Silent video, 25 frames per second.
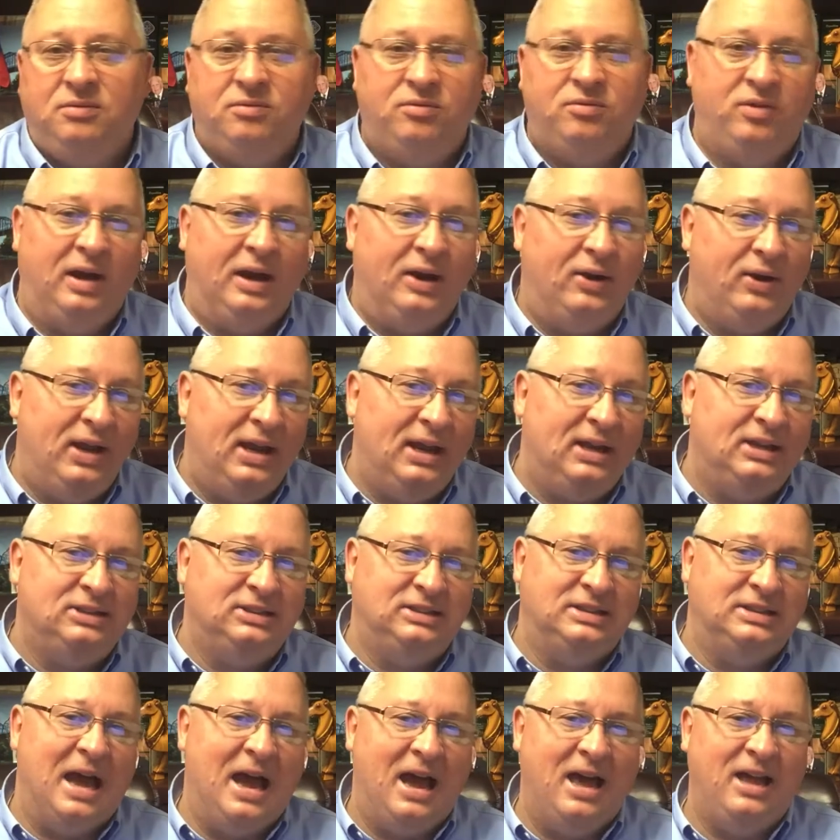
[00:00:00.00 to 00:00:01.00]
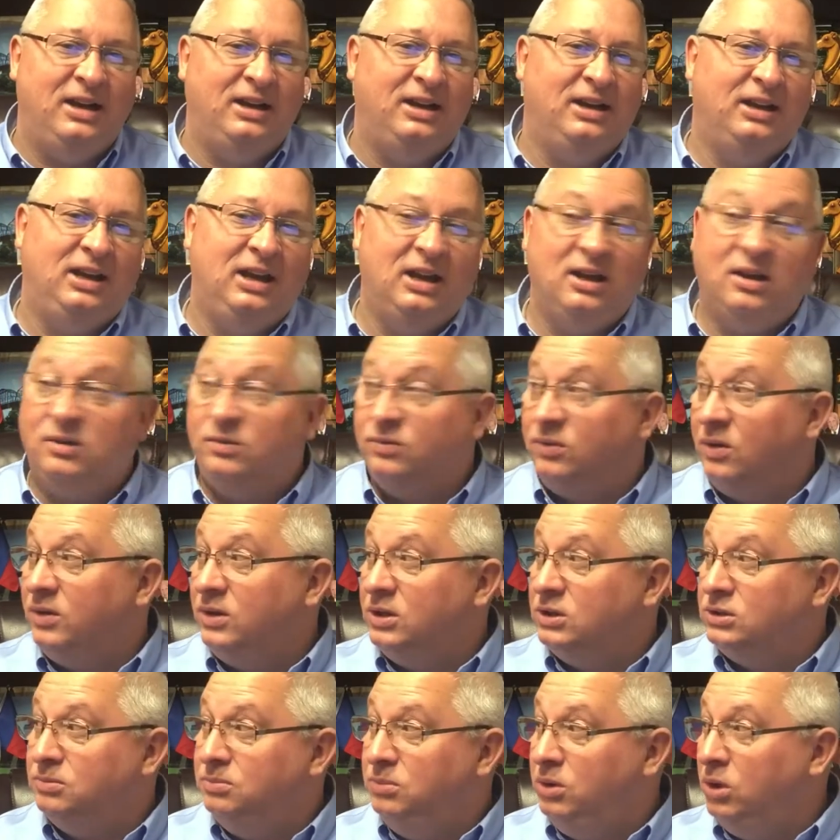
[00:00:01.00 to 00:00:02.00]
Very excited again for
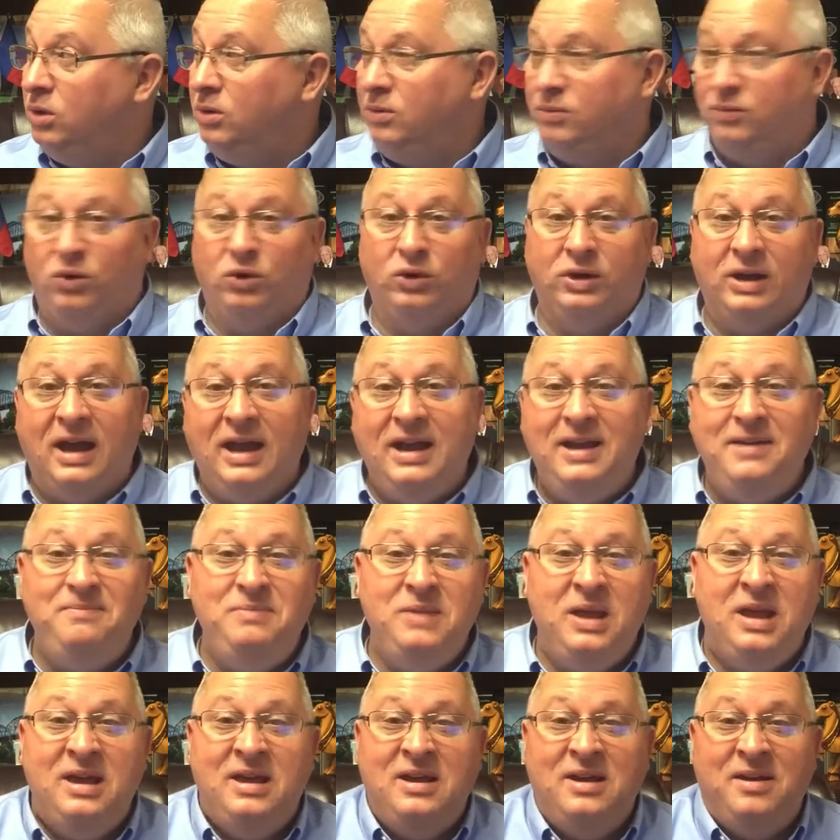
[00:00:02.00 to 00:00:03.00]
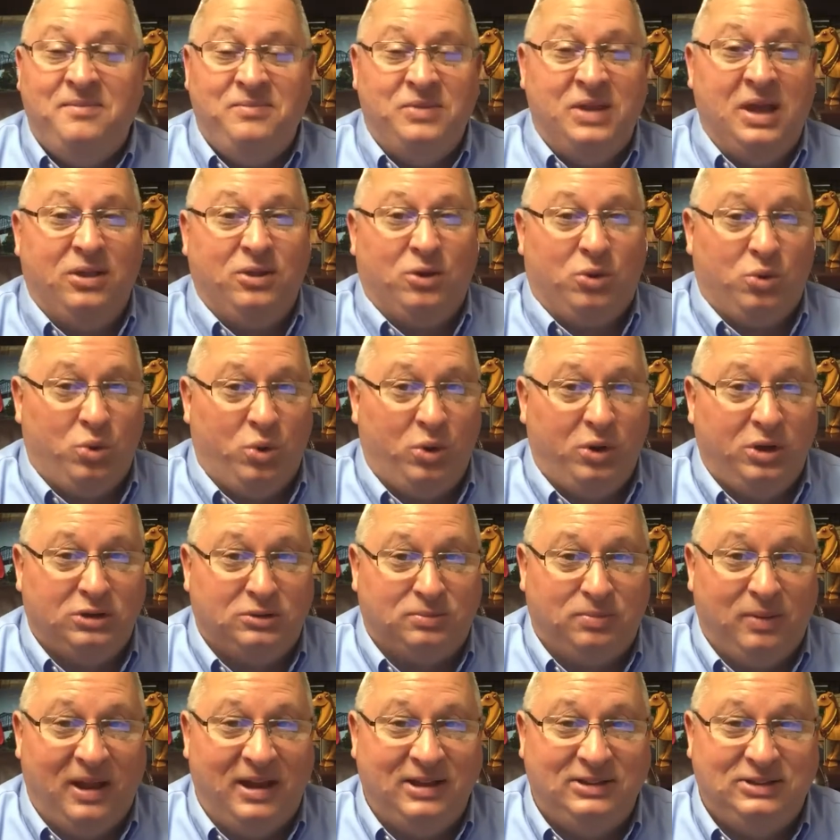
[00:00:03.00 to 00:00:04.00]
this beautiful day that the Lord
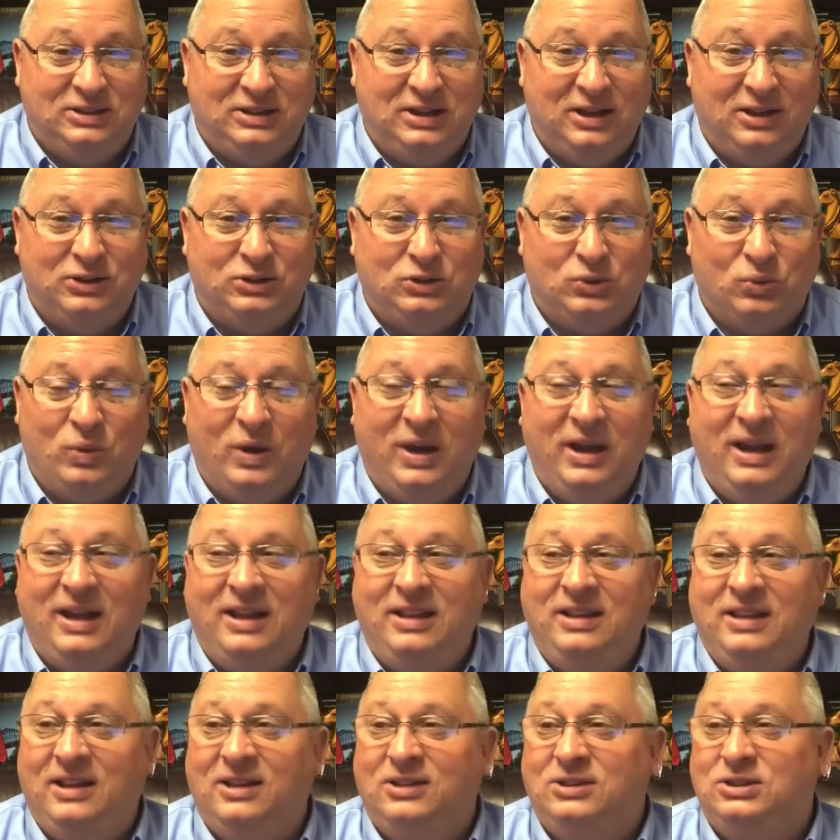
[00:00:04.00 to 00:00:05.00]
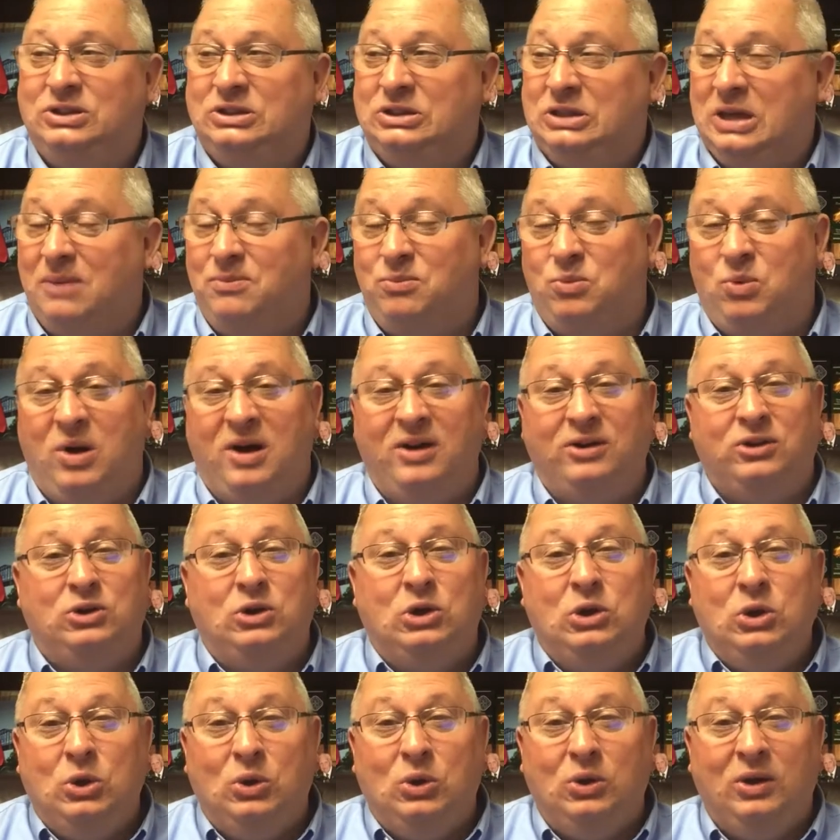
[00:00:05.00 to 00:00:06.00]
has blessed us with. It's somewhat
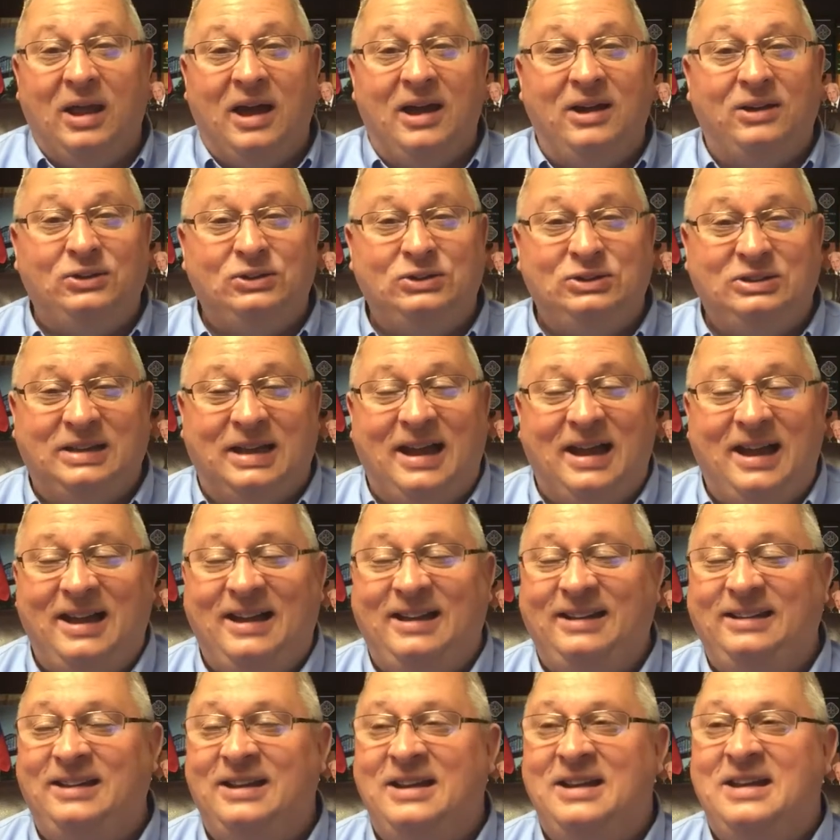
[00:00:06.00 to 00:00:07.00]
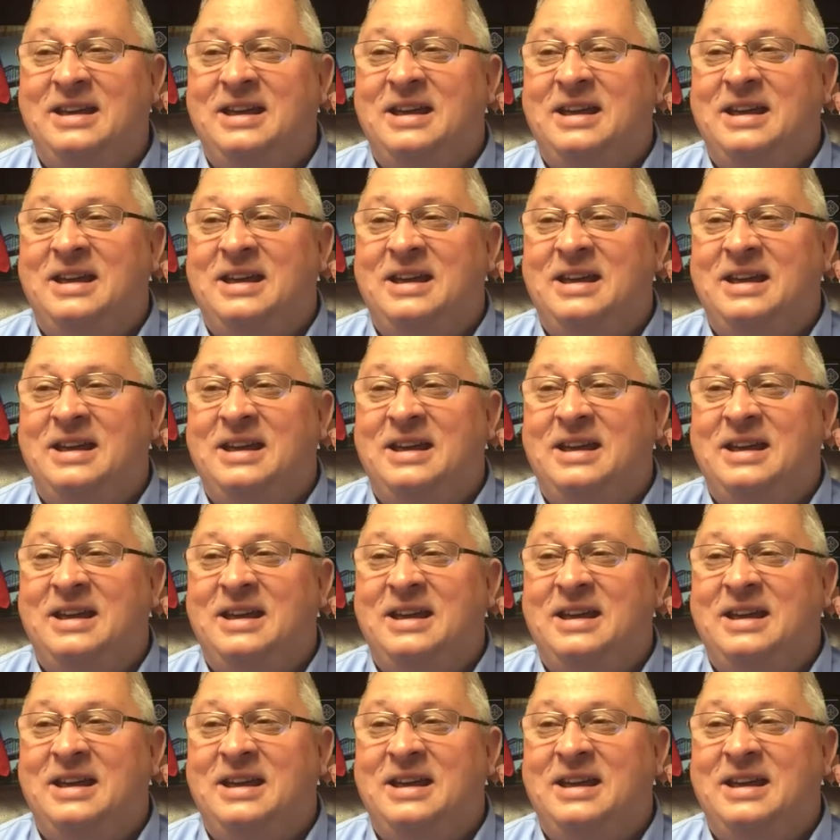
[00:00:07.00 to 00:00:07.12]
cool outside.